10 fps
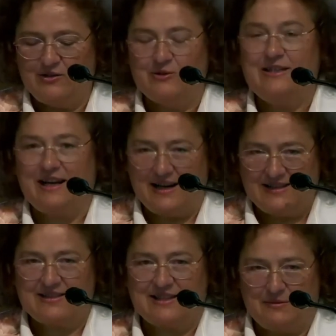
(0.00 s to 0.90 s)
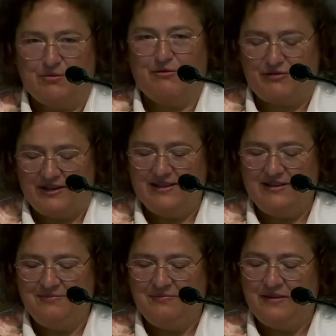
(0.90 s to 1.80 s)
God does not exist,
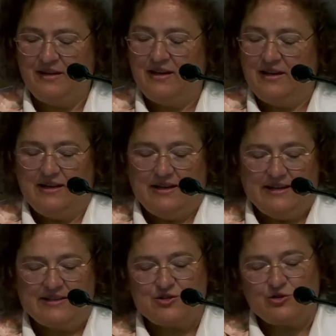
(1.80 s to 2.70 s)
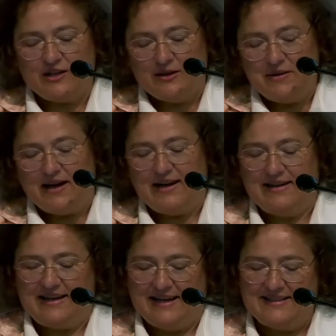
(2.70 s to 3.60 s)
and Dirac is his prophet.
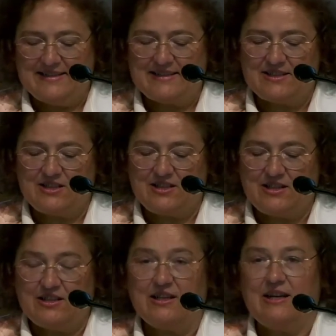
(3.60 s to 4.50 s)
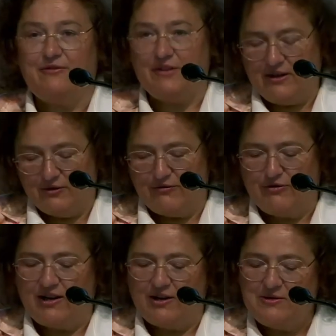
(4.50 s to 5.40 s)
One has
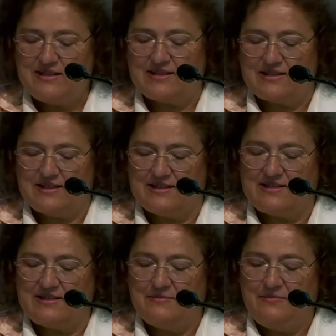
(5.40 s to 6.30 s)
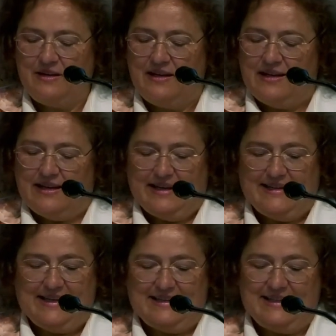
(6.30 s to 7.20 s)
always presupposed
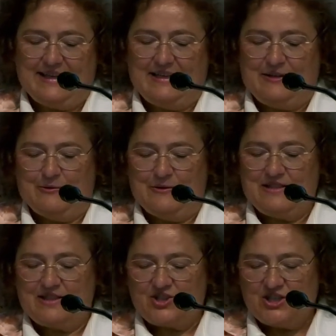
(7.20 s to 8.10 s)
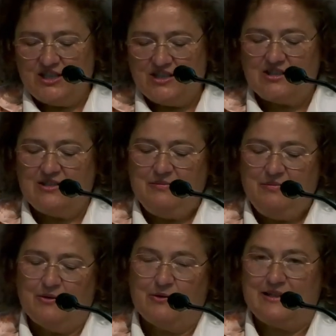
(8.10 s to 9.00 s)
an intellectual
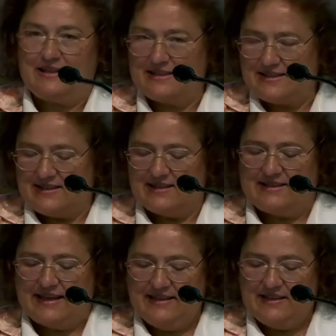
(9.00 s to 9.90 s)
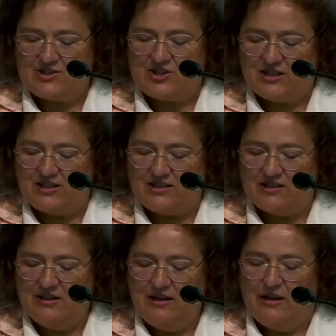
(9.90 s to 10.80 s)
historical development in which one
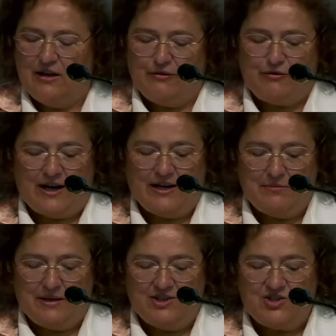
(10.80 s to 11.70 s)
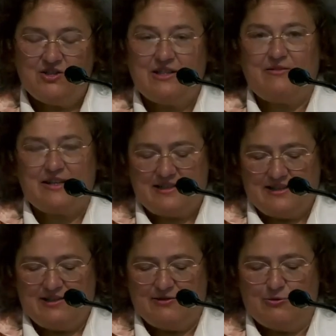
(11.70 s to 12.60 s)
has already gone through the history
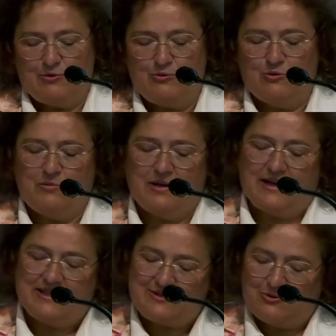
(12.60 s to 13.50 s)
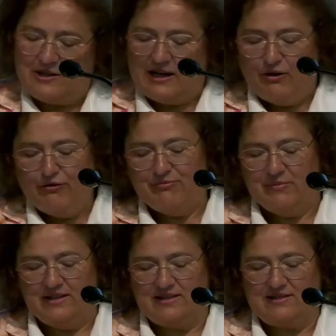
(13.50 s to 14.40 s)
of religion and the Christian
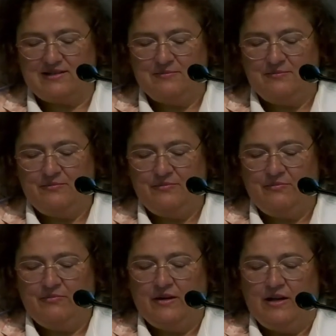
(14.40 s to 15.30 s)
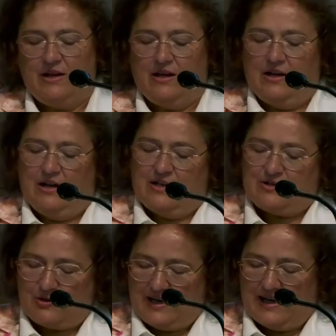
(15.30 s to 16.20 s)
theory of the thought of
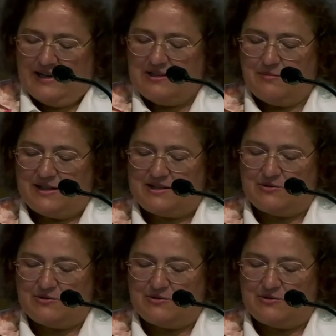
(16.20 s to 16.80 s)
Western culture.